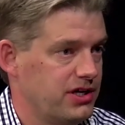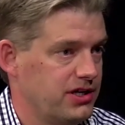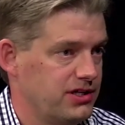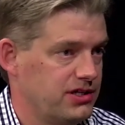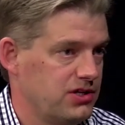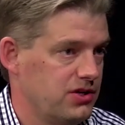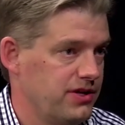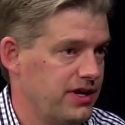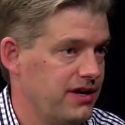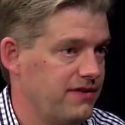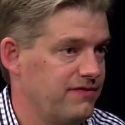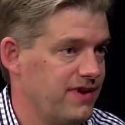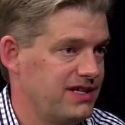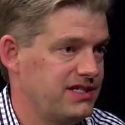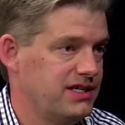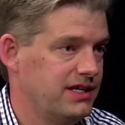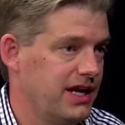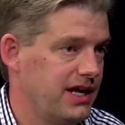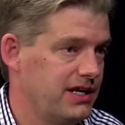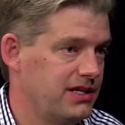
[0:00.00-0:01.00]
And so they
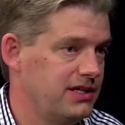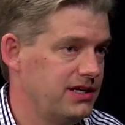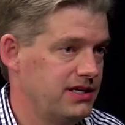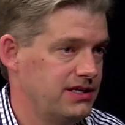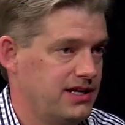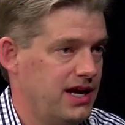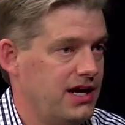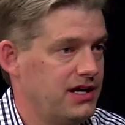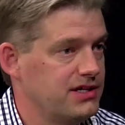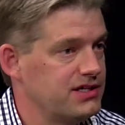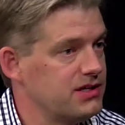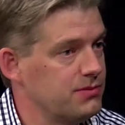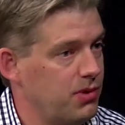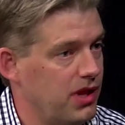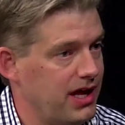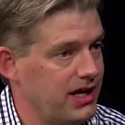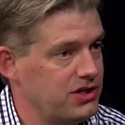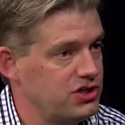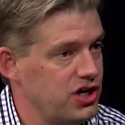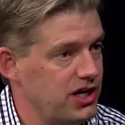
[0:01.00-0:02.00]
investigated the entire
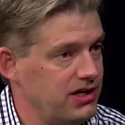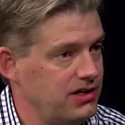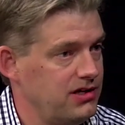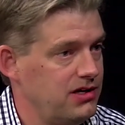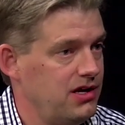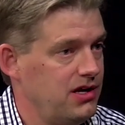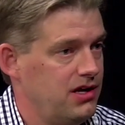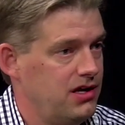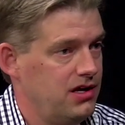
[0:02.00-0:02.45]
supply chain.